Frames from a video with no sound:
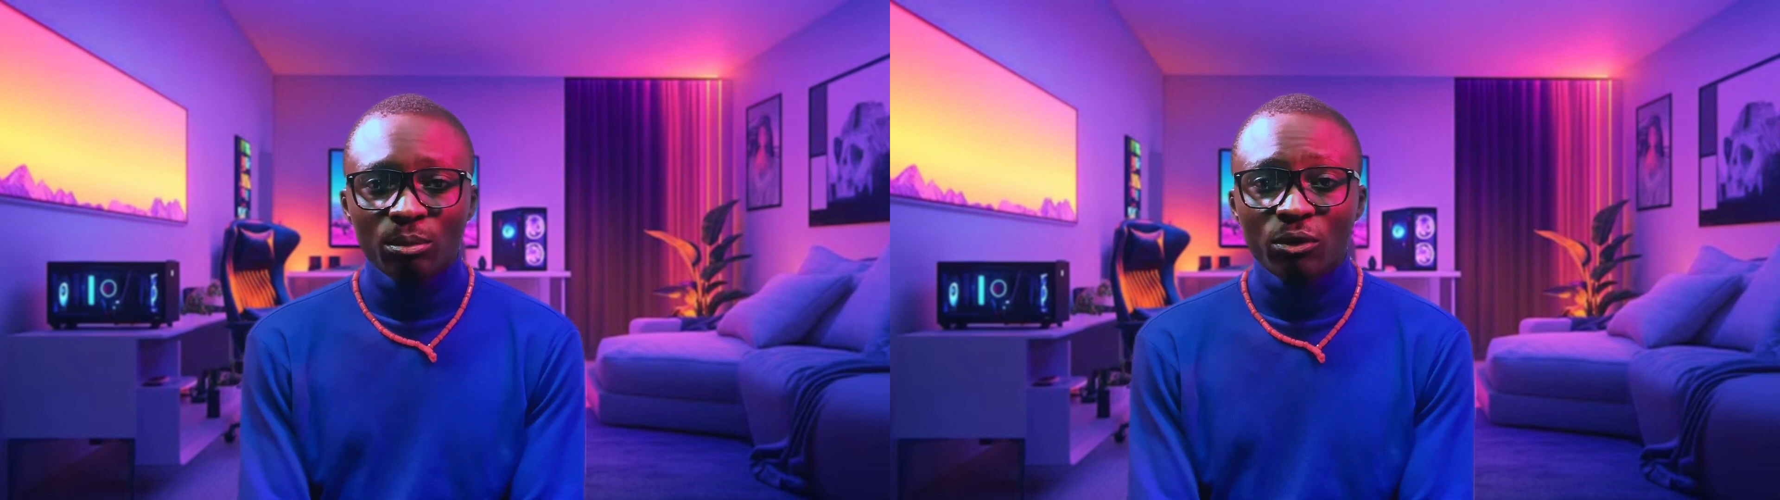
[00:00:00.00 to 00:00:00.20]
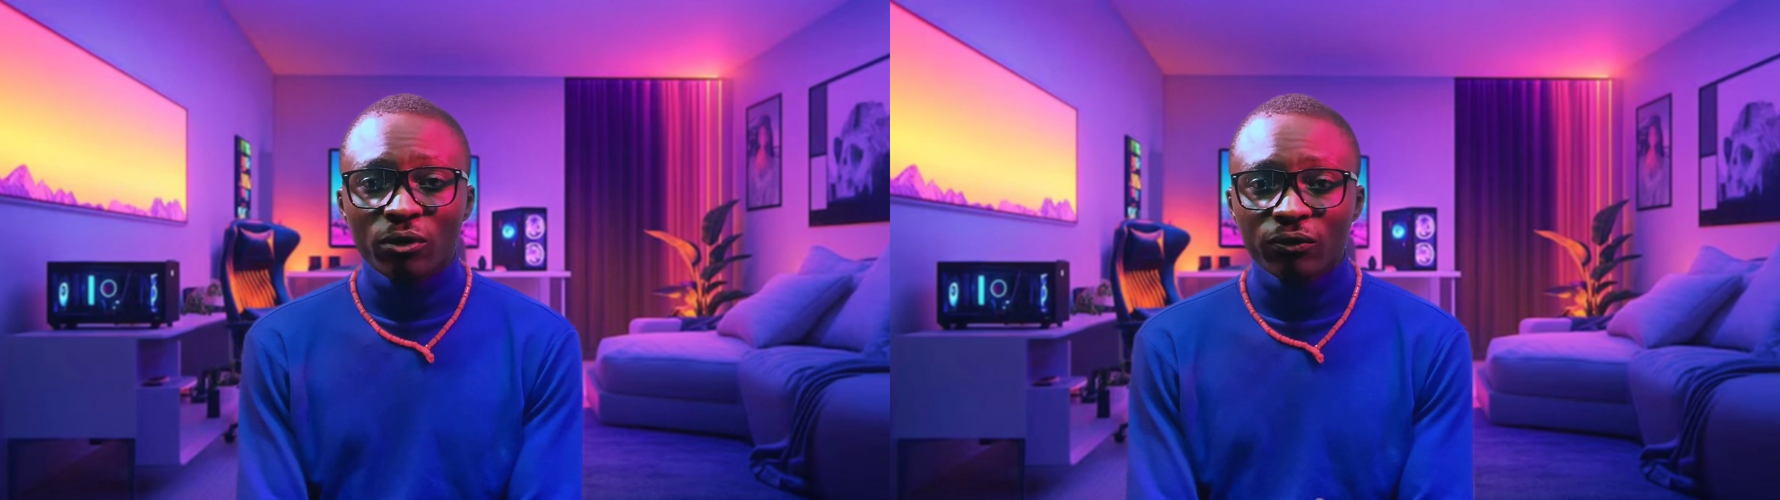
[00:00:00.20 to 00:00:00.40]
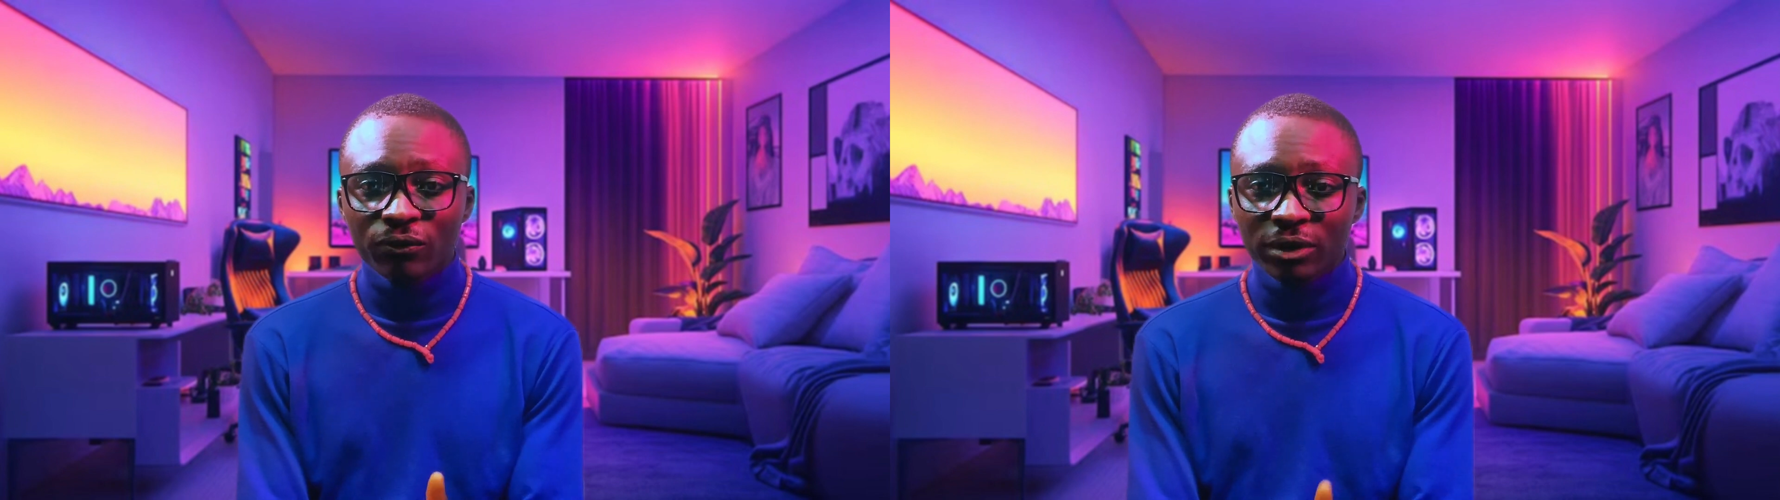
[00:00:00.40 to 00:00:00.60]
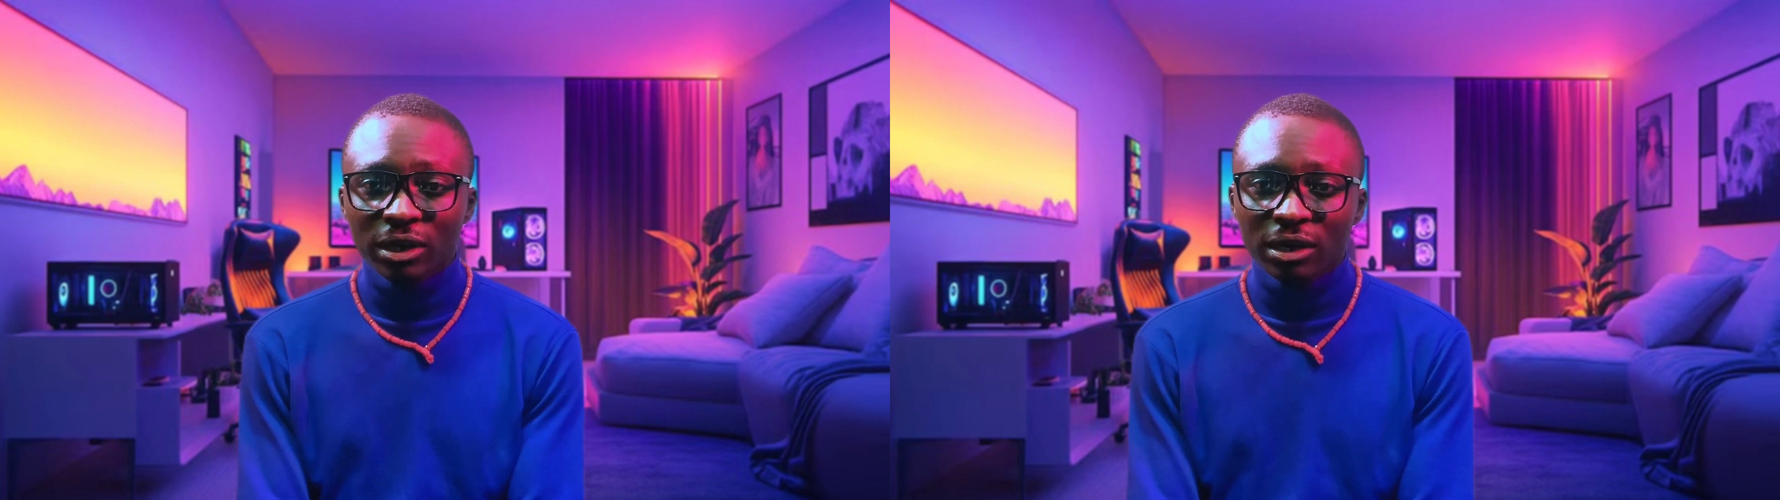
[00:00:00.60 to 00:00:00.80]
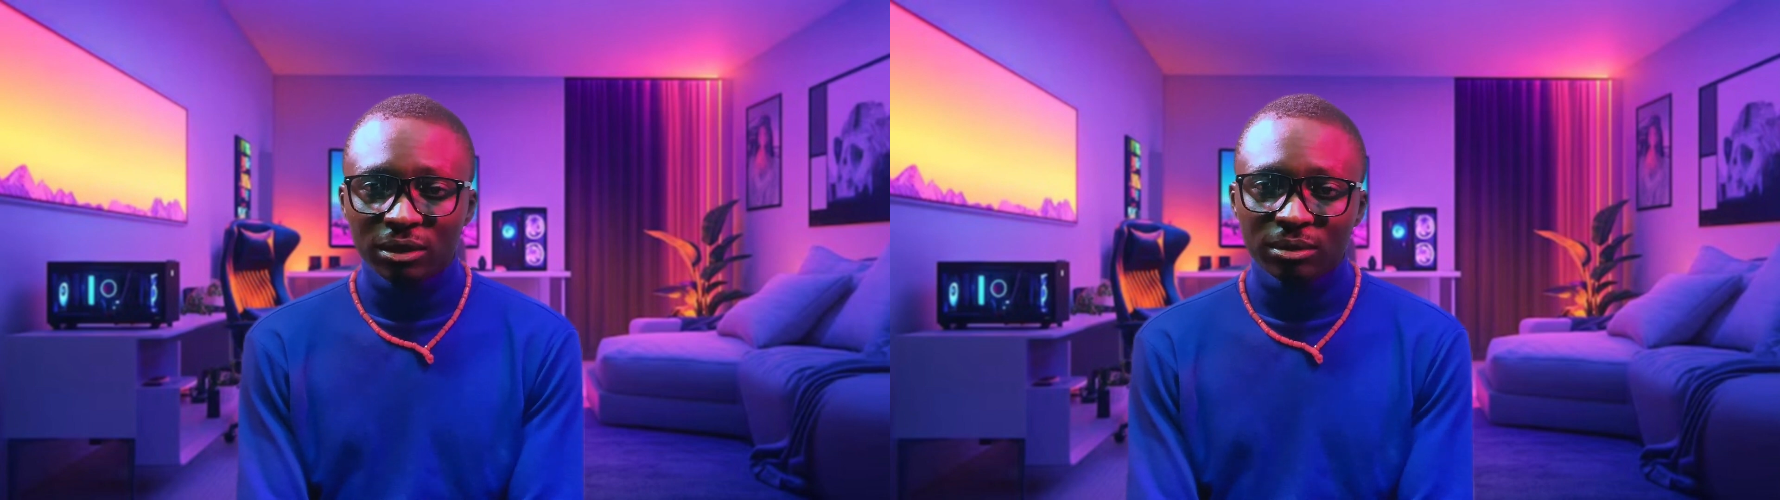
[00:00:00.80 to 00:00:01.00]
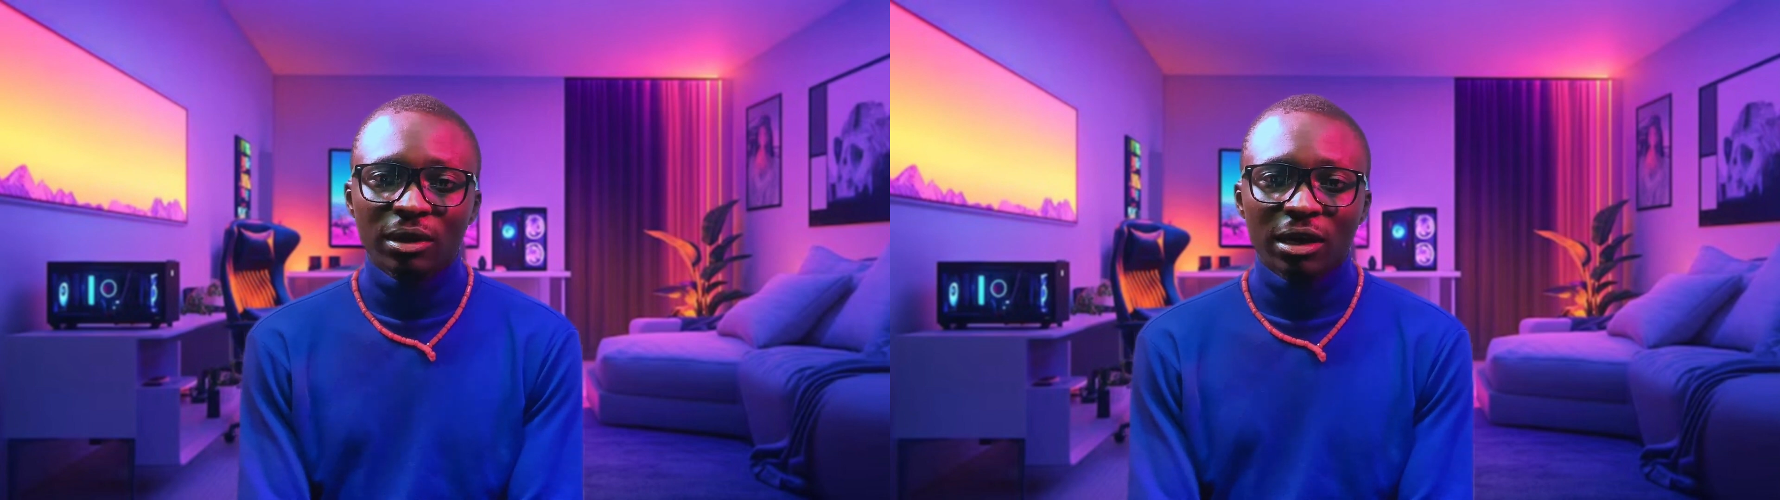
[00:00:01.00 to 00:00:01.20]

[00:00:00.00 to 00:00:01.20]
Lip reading: for VN